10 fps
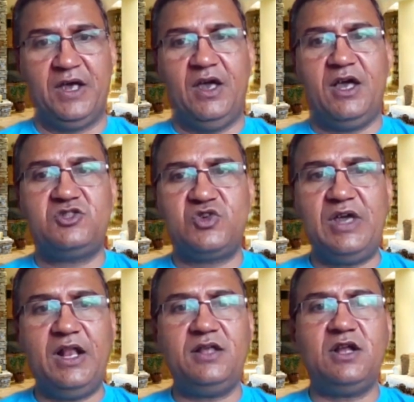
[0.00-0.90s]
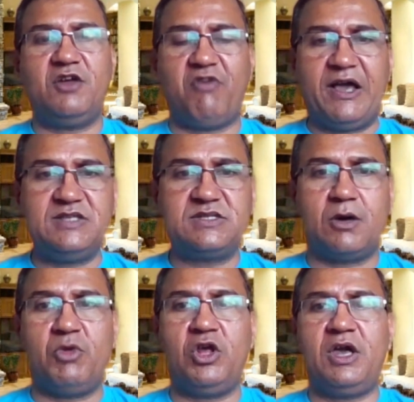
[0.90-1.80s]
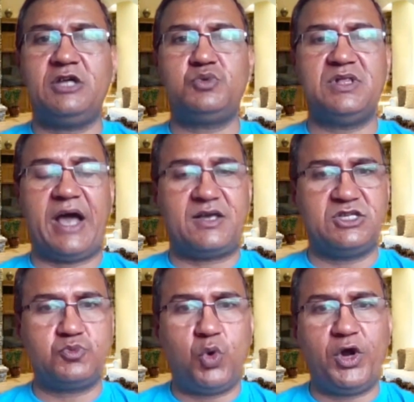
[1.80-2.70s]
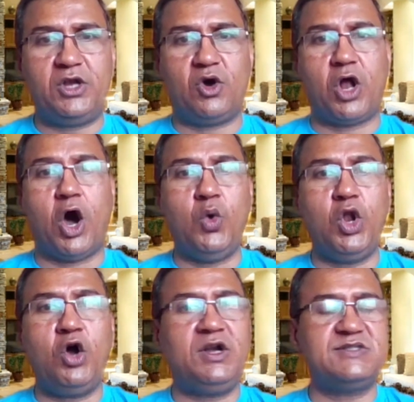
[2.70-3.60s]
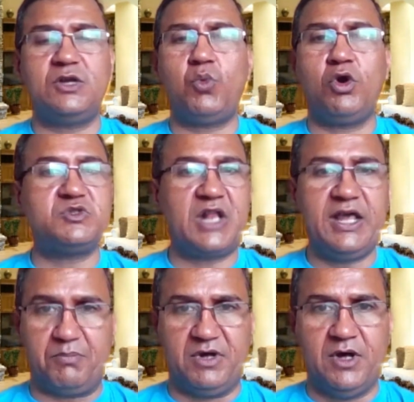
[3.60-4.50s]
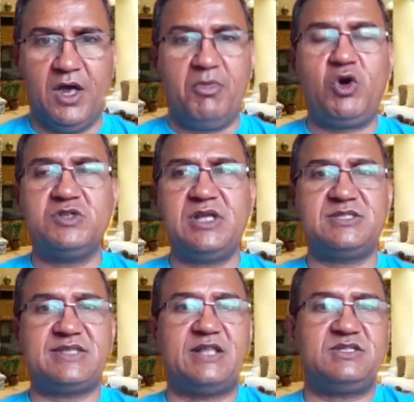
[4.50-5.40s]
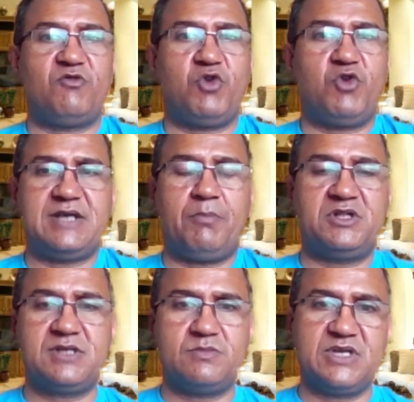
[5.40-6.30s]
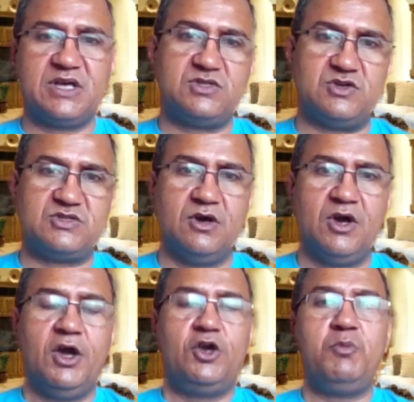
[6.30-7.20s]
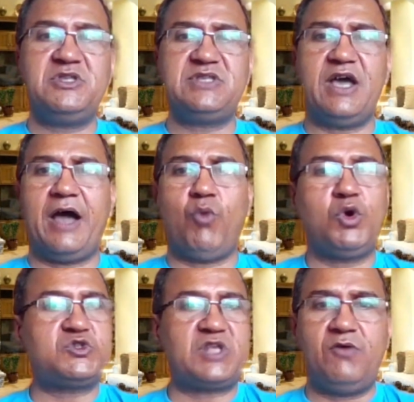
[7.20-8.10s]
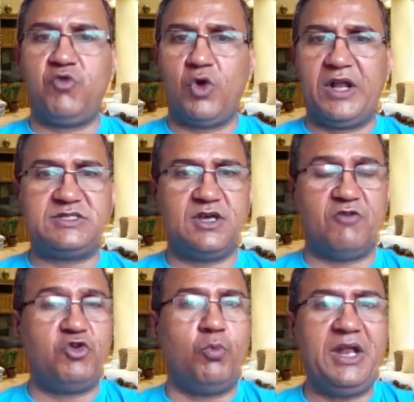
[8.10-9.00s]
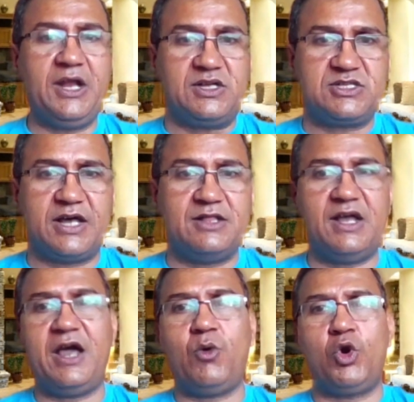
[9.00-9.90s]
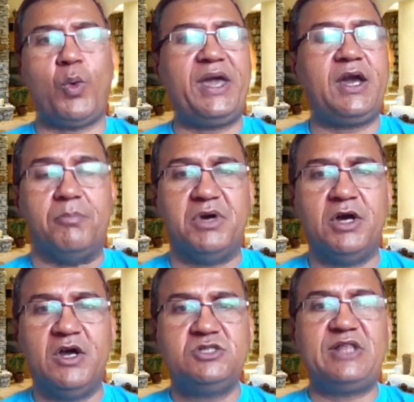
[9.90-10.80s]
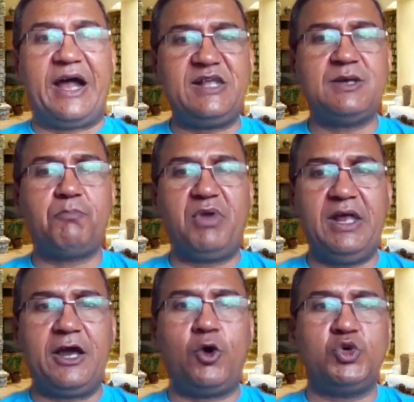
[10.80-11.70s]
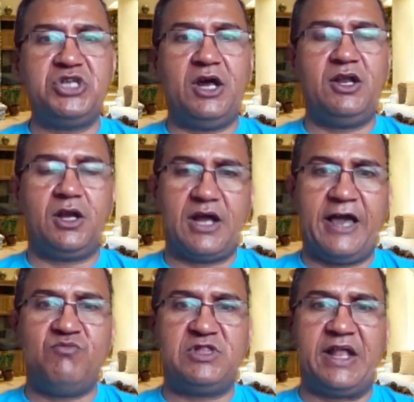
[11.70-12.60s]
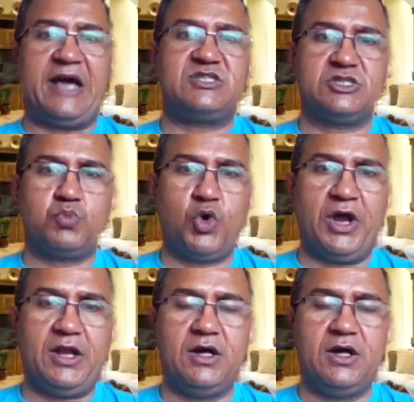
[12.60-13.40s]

It's really the device communicates with the access point on how long does it want to sleep. Because in a sensor, for example, some sensors, you may say, I want to sleep for, let's say, a few minutes, and then I want to wake up. So that is a pre-negotiated time with an access point.